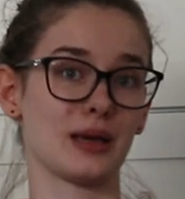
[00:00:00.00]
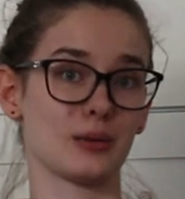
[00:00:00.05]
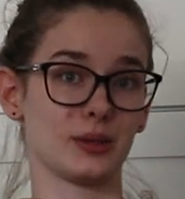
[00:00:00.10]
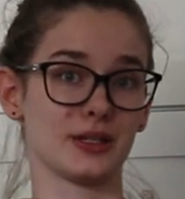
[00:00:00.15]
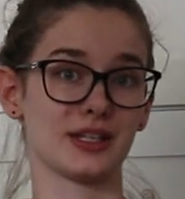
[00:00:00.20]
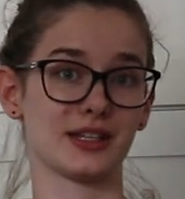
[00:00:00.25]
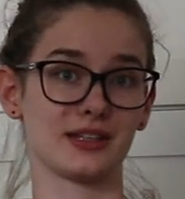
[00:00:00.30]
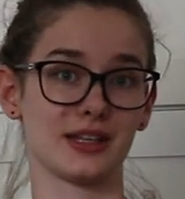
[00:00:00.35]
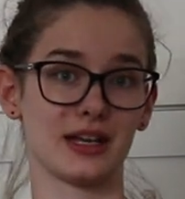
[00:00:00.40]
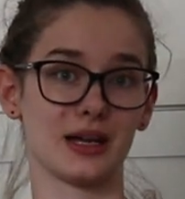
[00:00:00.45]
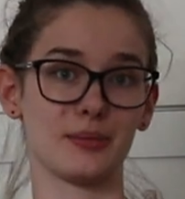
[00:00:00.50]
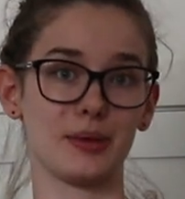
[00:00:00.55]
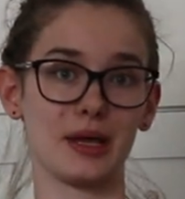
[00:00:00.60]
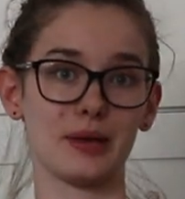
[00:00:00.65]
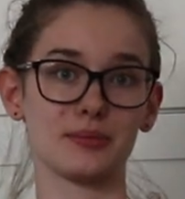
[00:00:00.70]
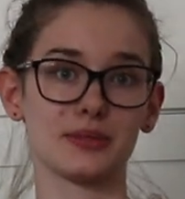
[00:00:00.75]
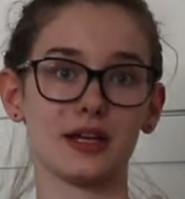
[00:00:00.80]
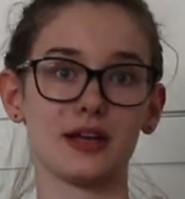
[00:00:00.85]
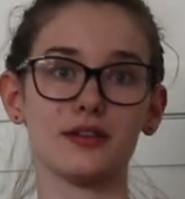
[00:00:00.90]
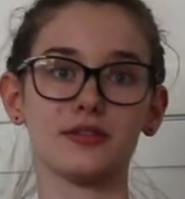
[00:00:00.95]
able to sit up by
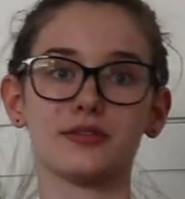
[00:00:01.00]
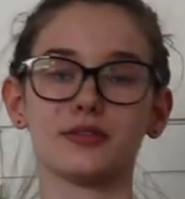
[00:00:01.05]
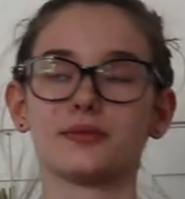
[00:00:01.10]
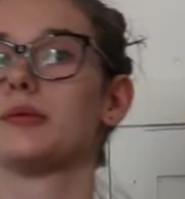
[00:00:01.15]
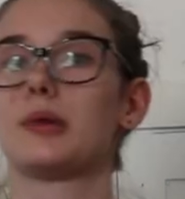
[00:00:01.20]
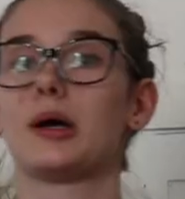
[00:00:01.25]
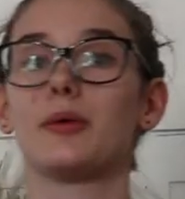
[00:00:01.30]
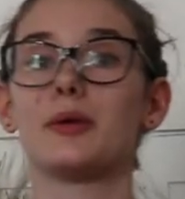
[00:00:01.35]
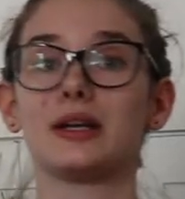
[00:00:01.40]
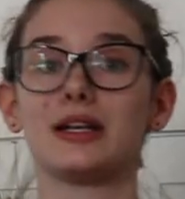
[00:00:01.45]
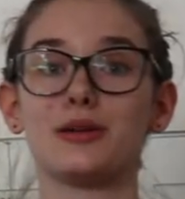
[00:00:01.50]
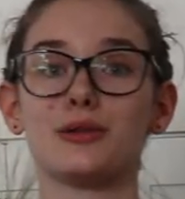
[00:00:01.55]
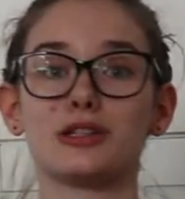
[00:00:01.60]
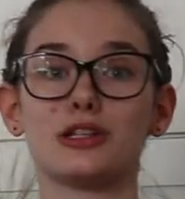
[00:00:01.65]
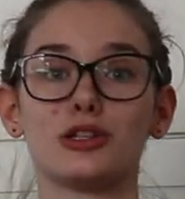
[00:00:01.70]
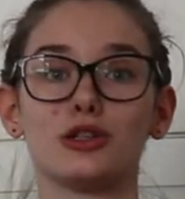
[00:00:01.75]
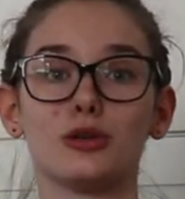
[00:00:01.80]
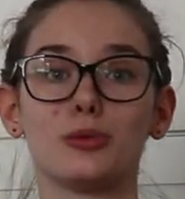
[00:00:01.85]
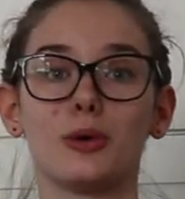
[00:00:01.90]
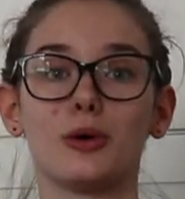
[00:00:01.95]
himself. But when he was
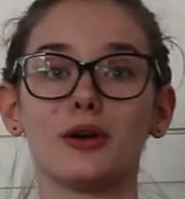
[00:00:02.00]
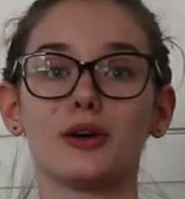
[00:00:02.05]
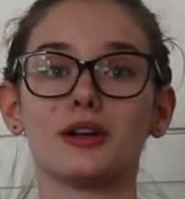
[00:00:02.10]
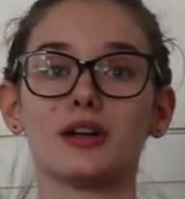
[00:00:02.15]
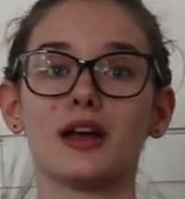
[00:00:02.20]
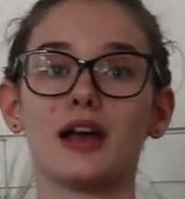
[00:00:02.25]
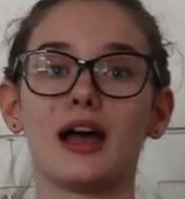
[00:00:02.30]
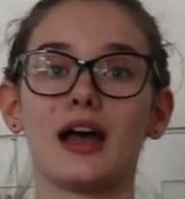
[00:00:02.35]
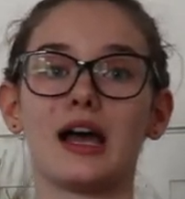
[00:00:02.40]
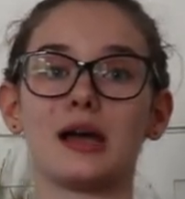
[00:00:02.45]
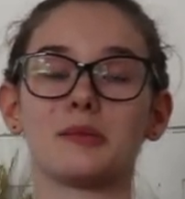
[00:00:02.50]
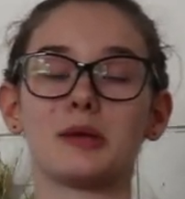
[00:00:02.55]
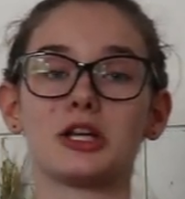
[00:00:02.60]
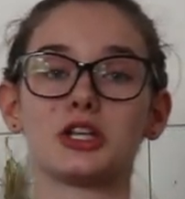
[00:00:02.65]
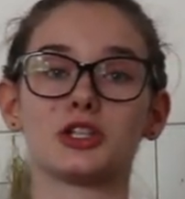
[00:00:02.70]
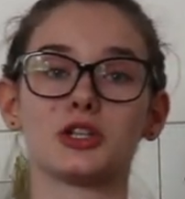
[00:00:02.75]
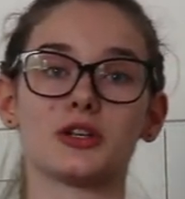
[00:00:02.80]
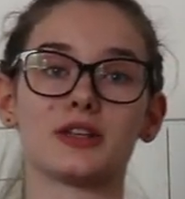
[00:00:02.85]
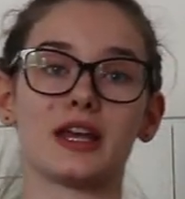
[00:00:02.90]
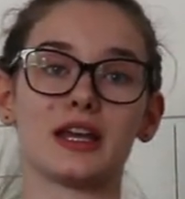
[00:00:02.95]
a newborn, I
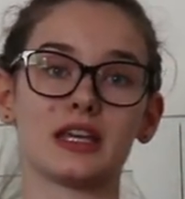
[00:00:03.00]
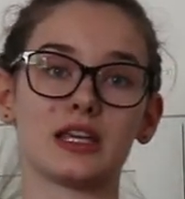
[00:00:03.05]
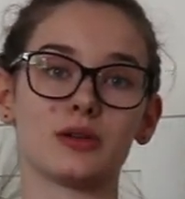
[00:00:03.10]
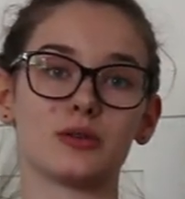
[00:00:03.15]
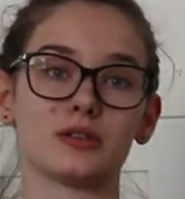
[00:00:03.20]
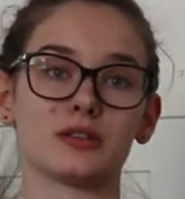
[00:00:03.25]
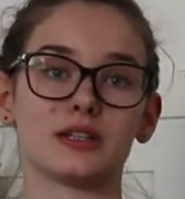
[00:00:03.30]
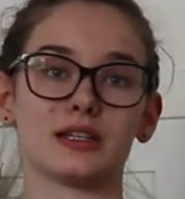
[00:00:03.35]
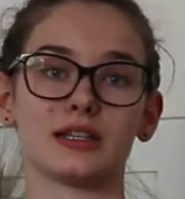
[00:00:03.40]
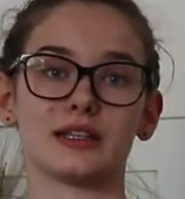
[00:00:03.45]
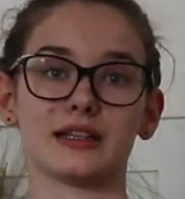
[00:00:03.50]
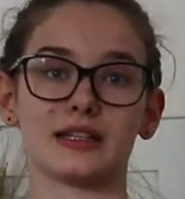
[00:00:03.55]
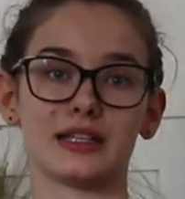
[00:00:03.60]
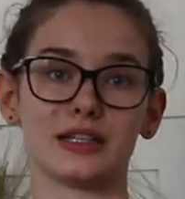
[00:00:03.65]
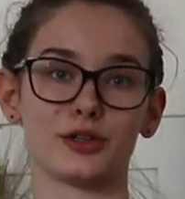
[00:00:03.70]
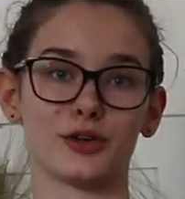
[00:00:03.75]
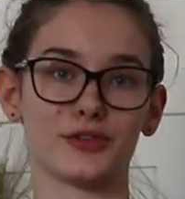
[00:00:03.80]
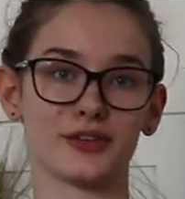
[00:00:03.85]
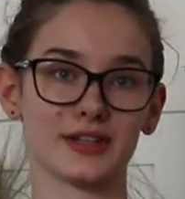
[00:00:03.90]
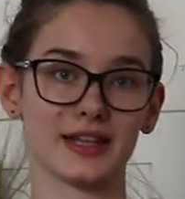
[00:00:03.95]
made sure that he didn't
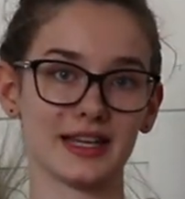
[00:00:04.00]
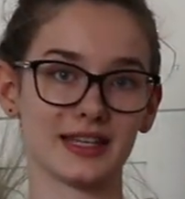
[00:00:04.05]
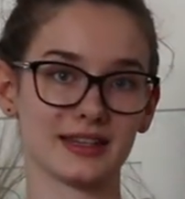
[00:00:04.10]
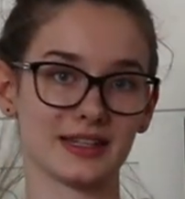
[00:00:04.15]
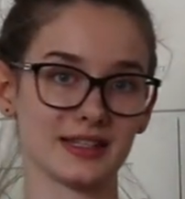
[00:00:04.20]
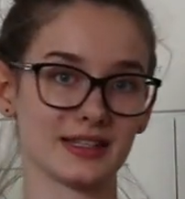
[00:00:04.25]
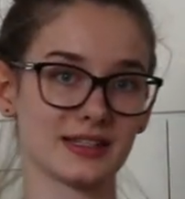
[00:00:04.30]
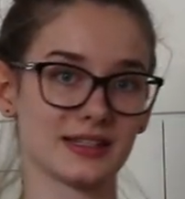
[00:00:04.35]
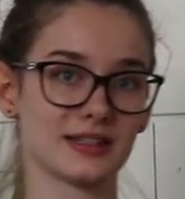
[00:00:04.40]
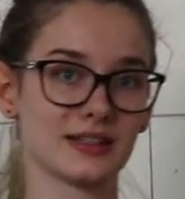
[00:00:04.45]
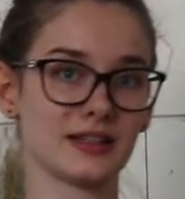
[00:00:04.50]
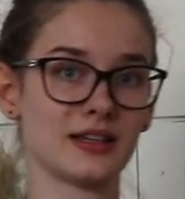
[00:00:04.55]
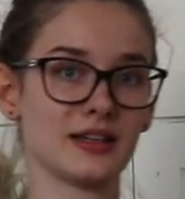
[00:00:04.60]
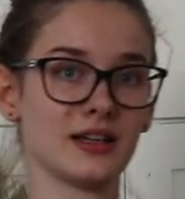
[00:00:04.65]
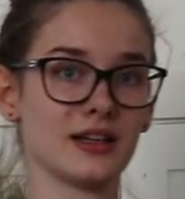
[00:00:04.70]
lean over like this